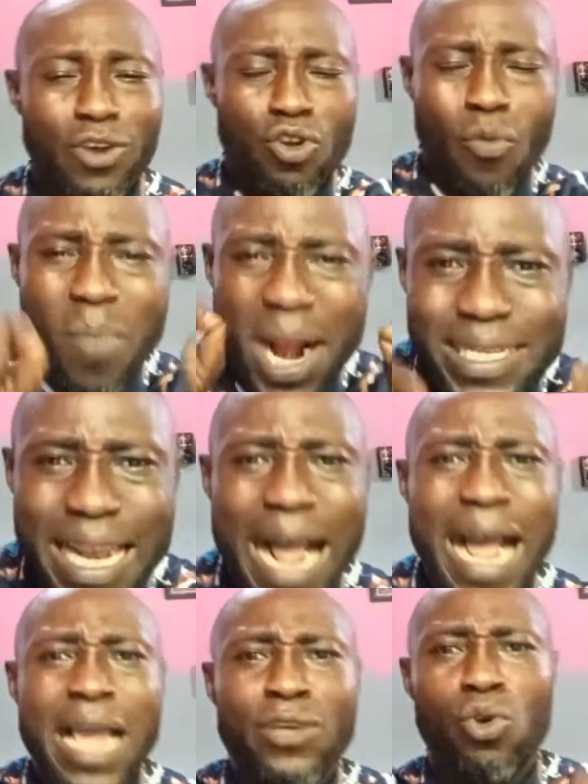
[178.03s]
No matter
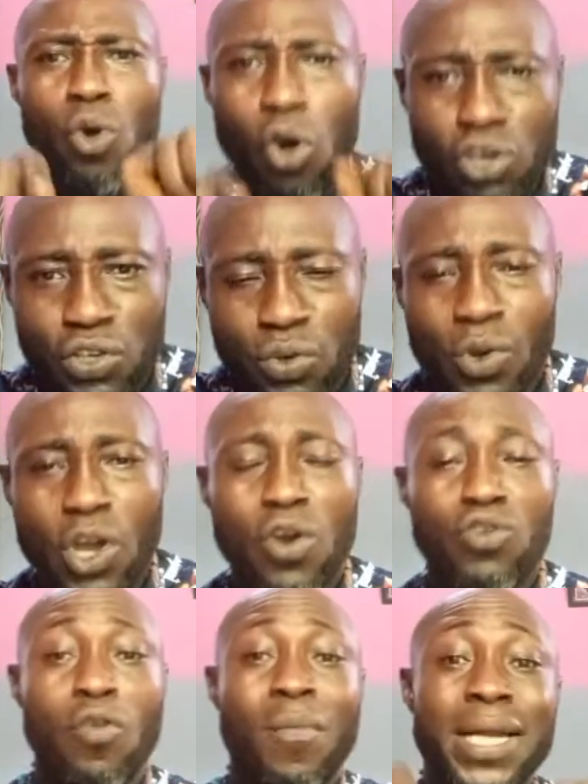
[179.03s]
how you hustle,
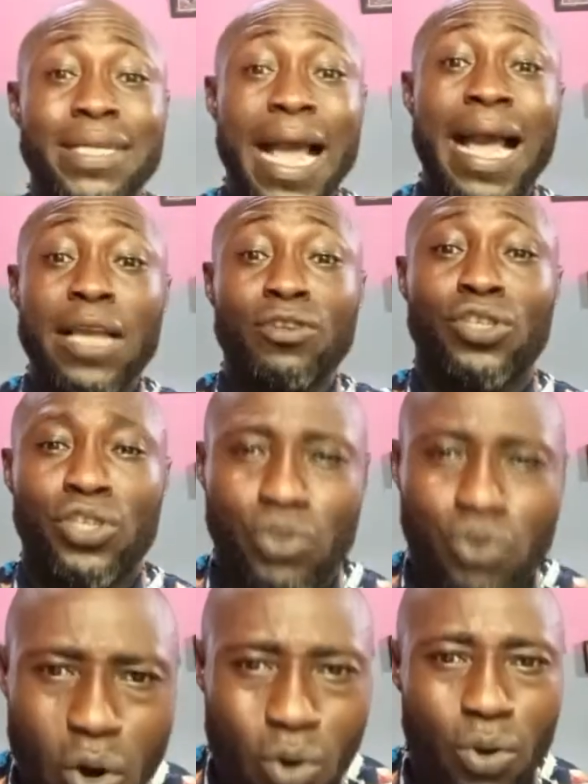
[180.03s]
no matter how you
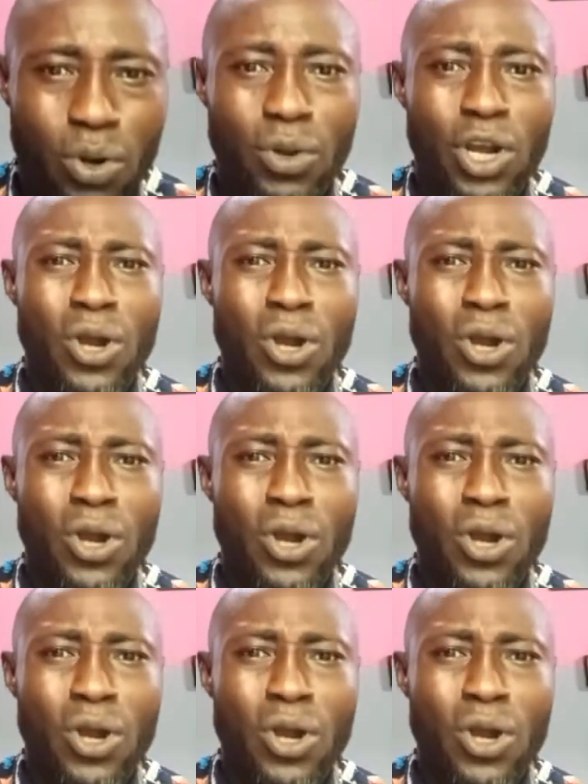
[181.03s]
struggle.